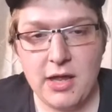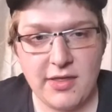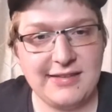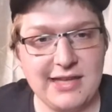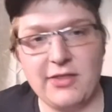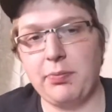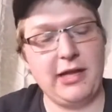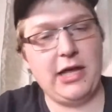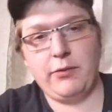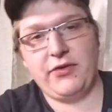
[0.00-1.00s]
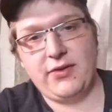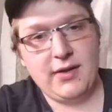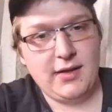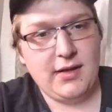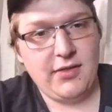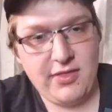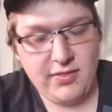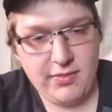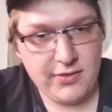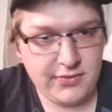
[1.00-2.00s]
They said the plan was
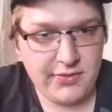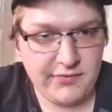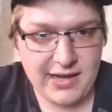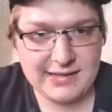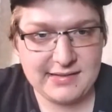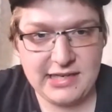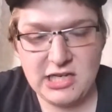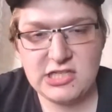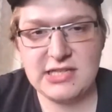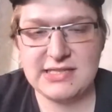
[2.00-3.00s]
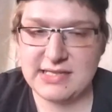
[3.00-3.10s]
the vaccinations,